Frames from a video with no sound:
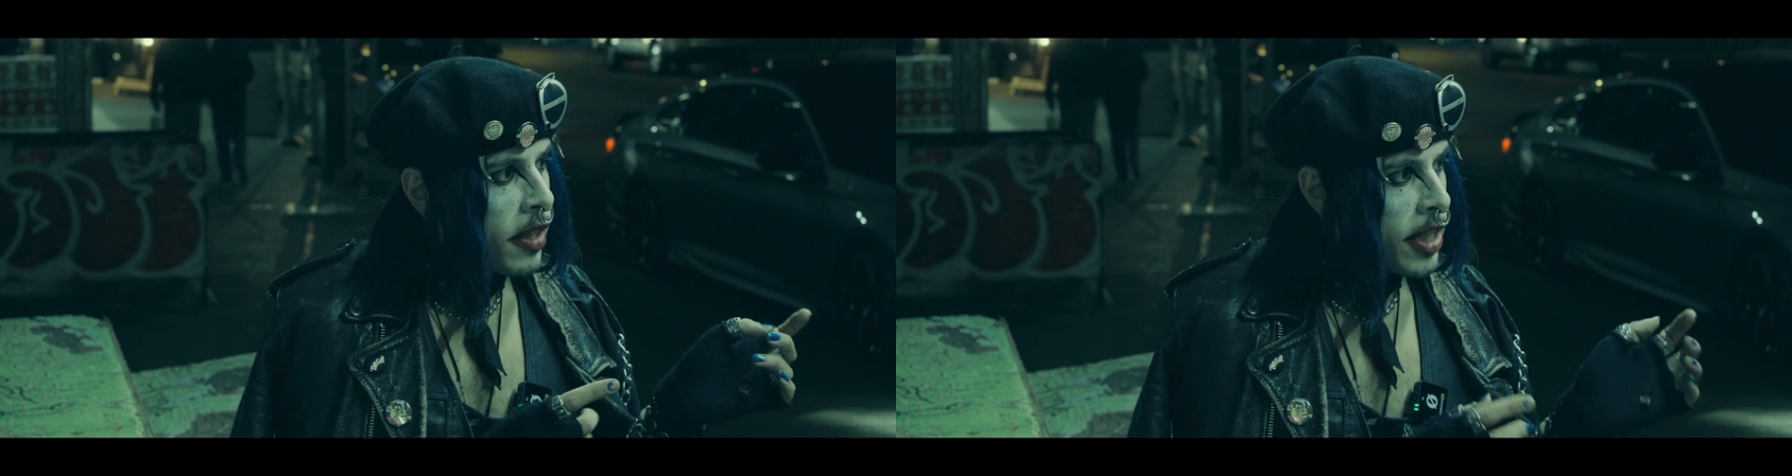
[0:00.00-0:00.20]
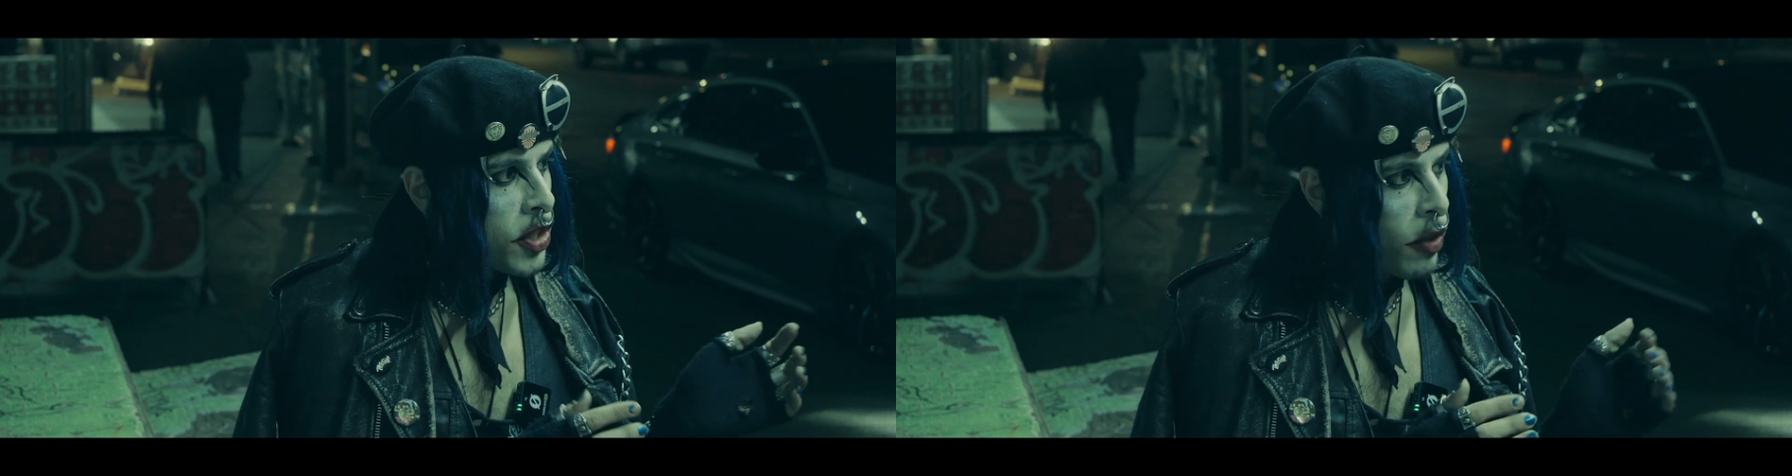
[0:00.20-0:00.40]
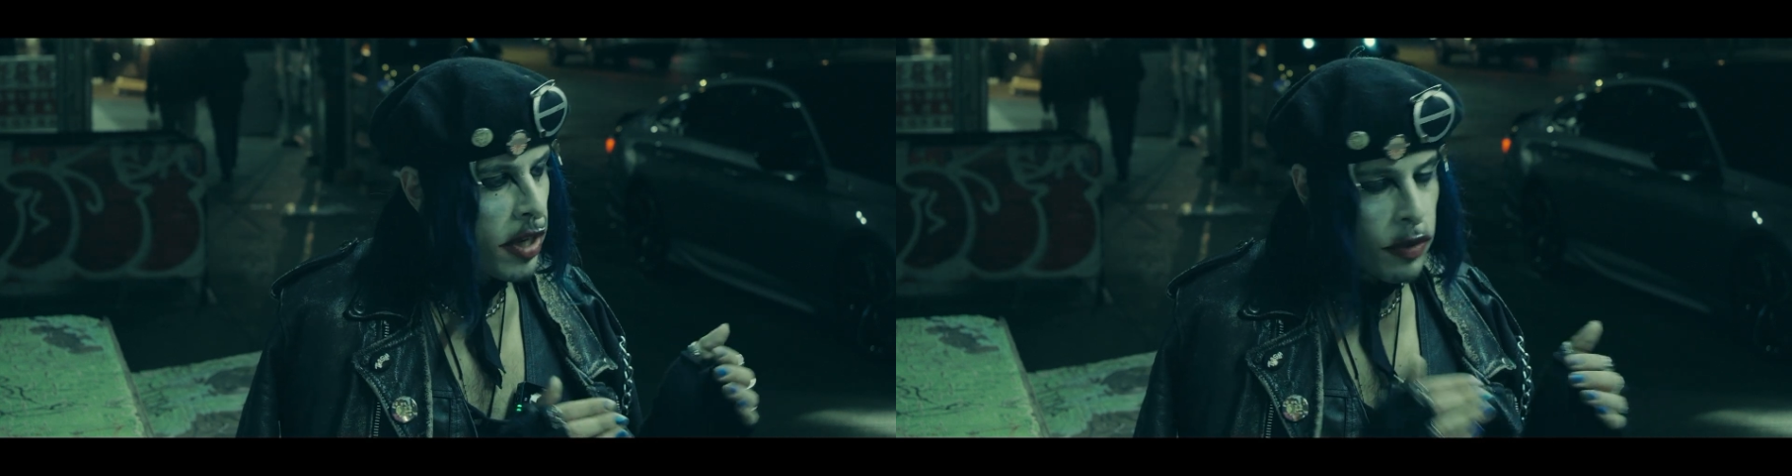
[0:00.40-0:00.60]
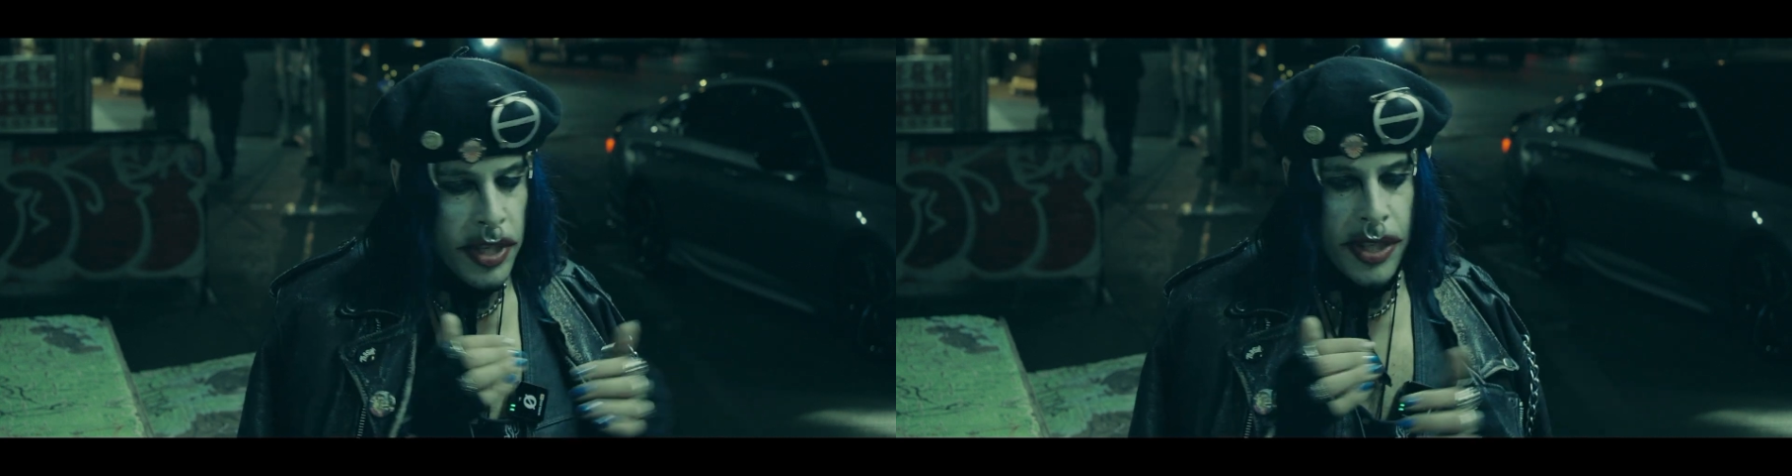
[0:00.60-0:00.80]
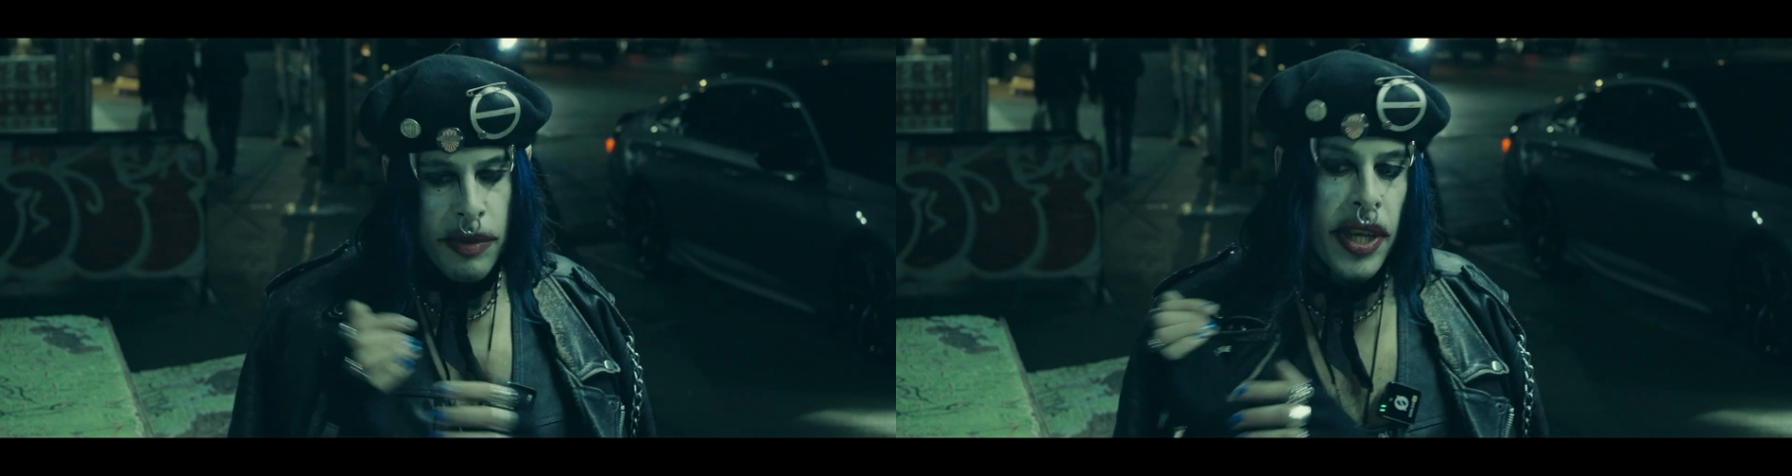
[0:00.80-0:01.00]
that you want to
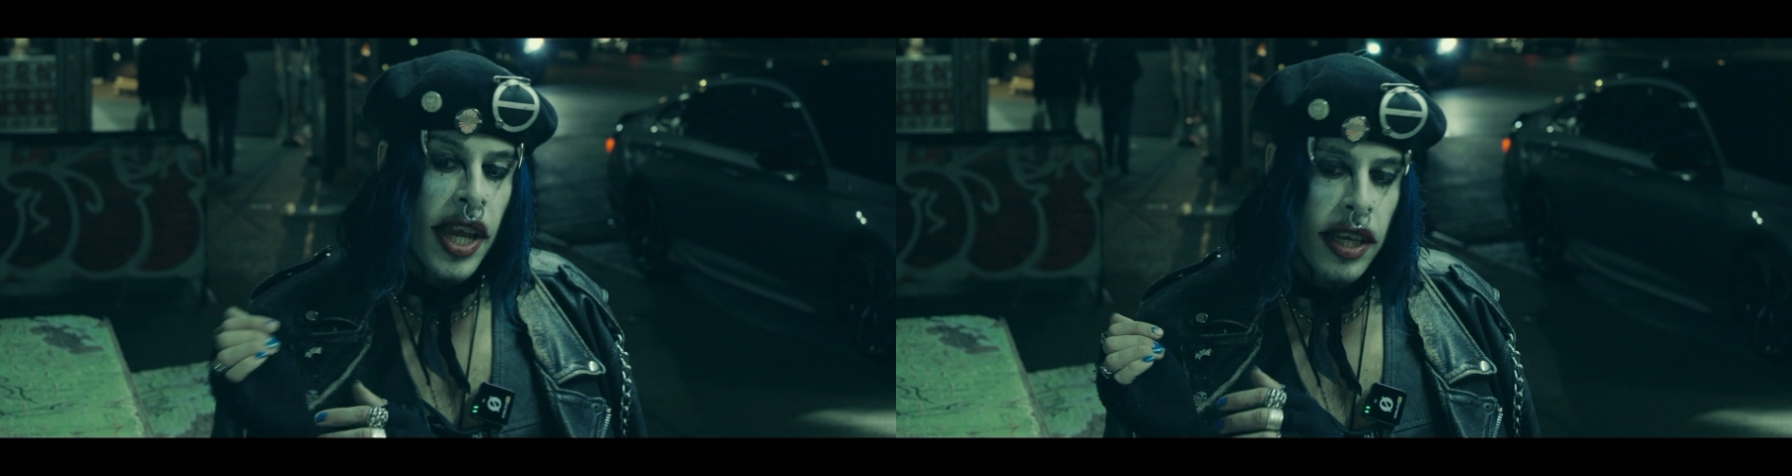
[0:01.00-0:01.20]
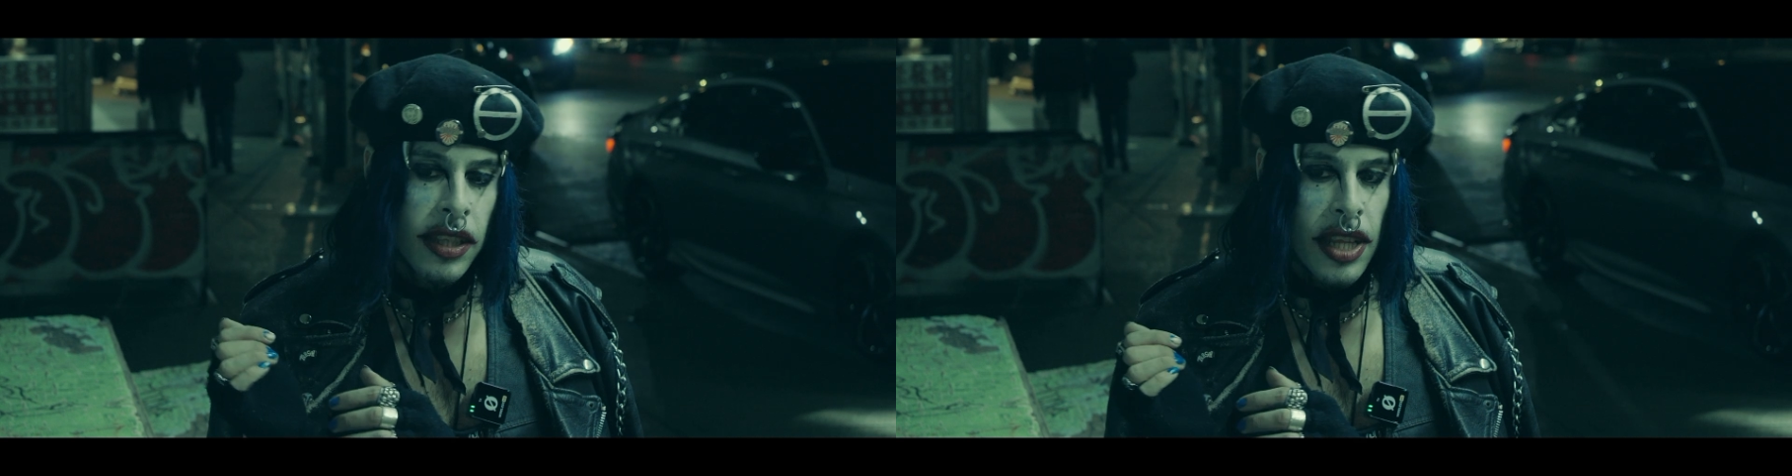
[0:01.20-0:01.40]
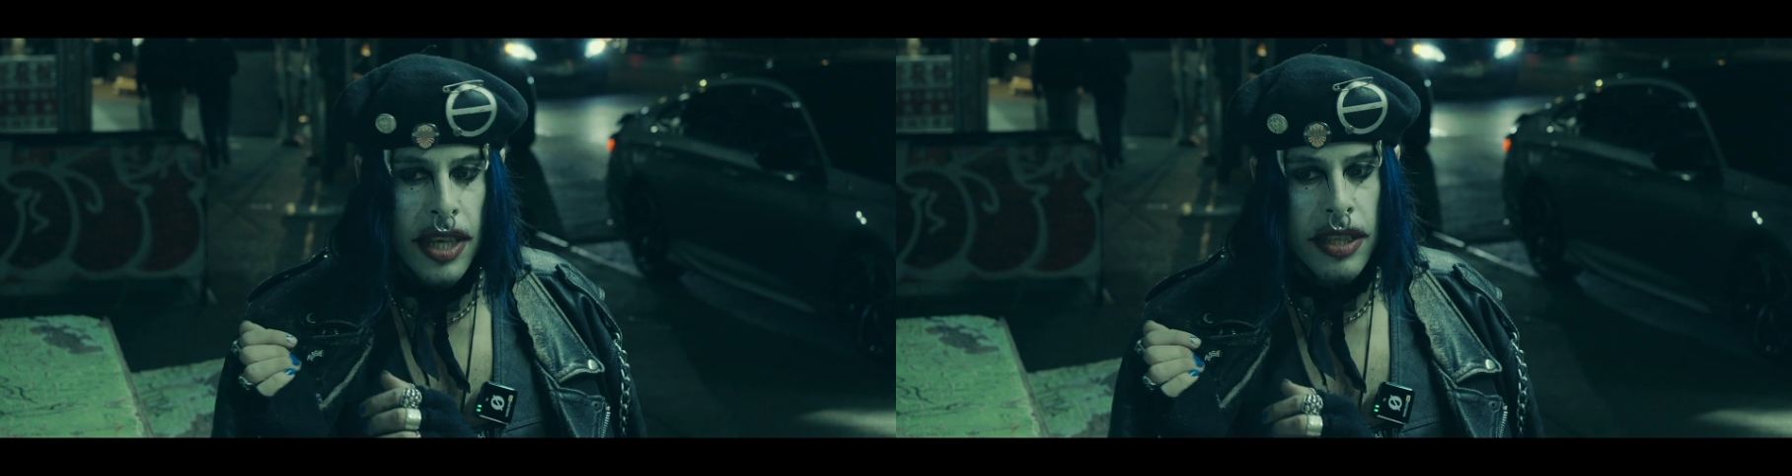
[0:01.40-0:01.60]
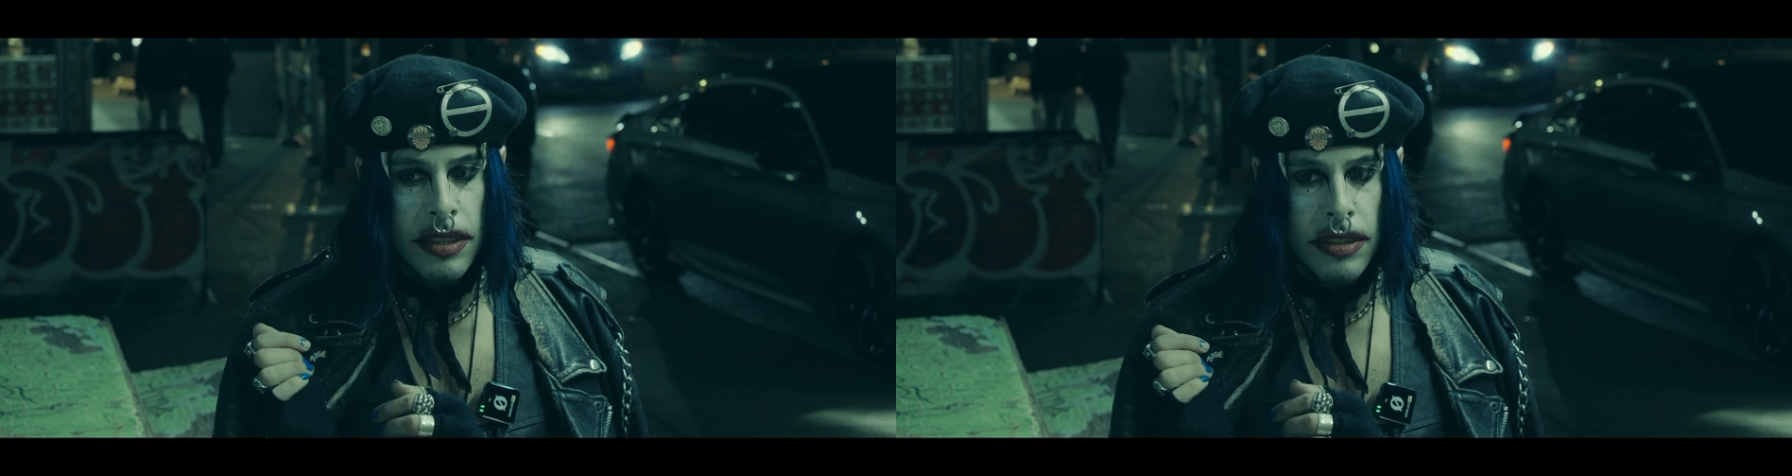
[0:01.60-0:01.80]
recreate. Like,